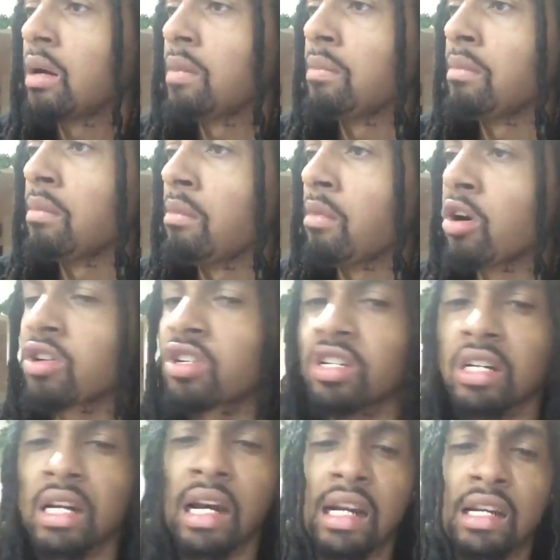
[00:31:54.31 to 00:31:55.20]

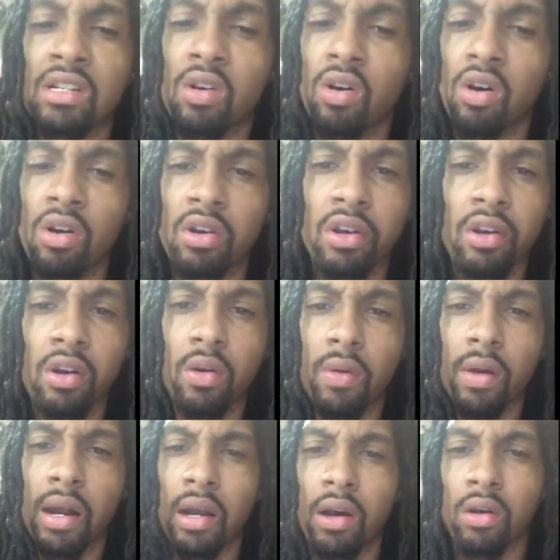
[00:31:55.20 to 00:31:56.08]
merchandise all year
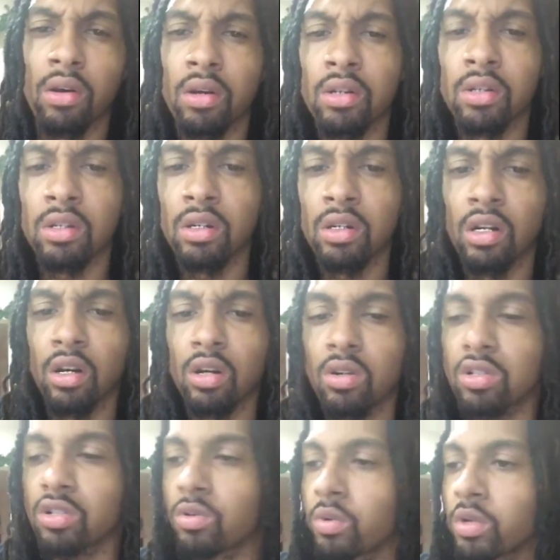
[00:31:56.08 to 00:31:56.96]
round. You
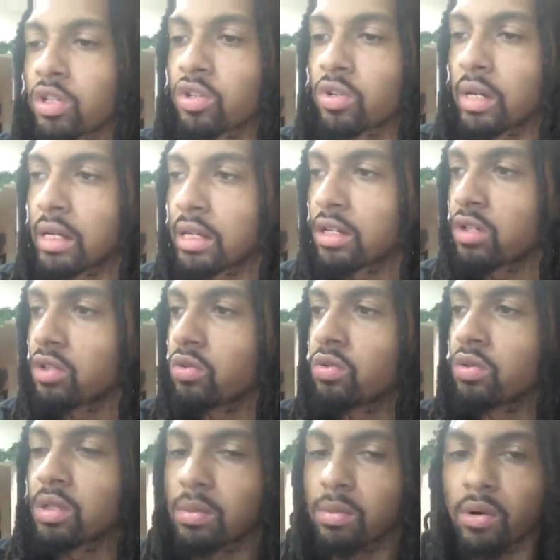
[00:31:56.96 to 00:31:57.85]
know, so we're trying to
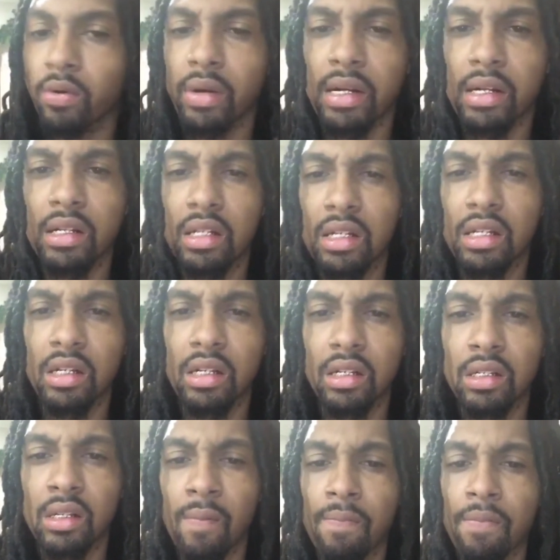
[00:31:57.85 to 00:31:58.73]
do some great
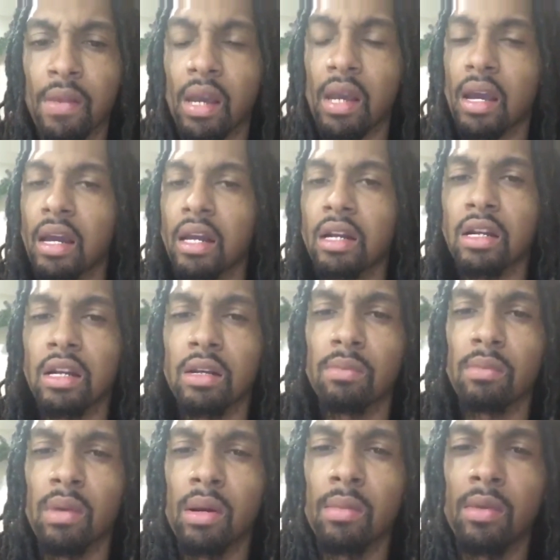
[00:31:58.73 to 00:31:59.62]
things. And
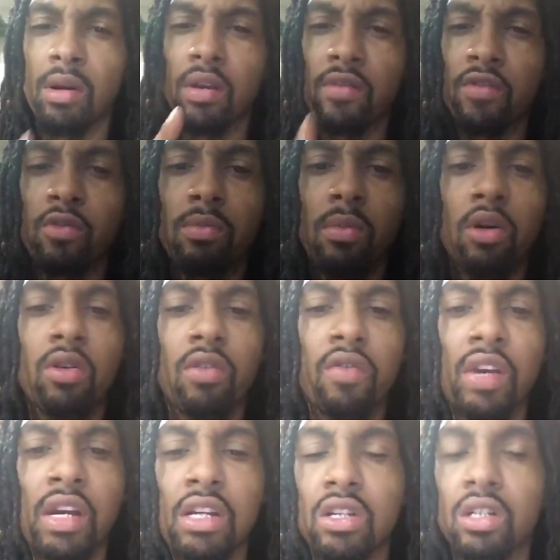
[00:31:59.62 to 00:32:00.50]
remember, if you
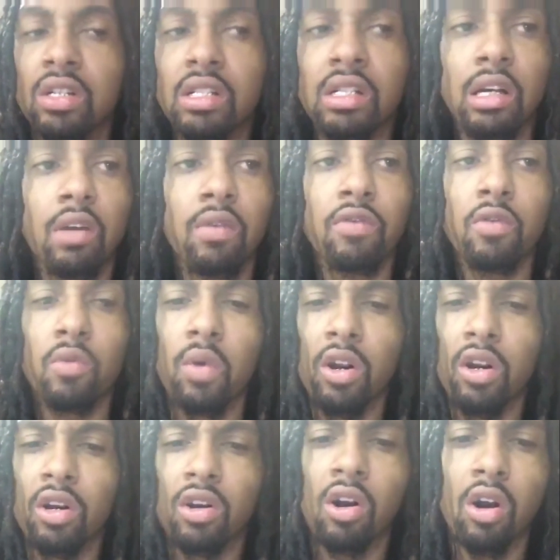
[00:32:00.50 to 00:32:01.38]
motivate yourself, you
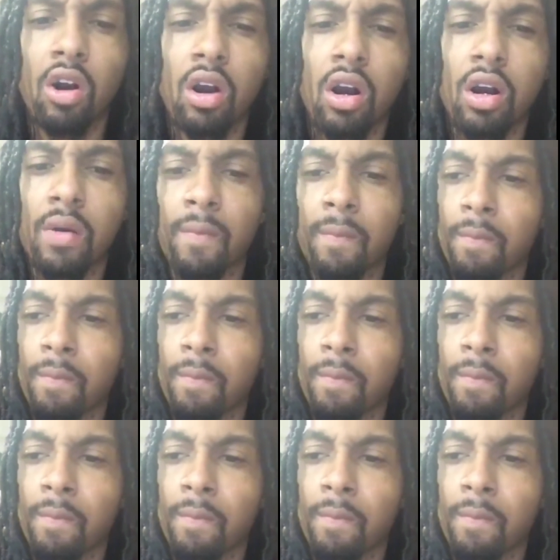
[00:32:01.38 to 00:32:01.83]
work hard,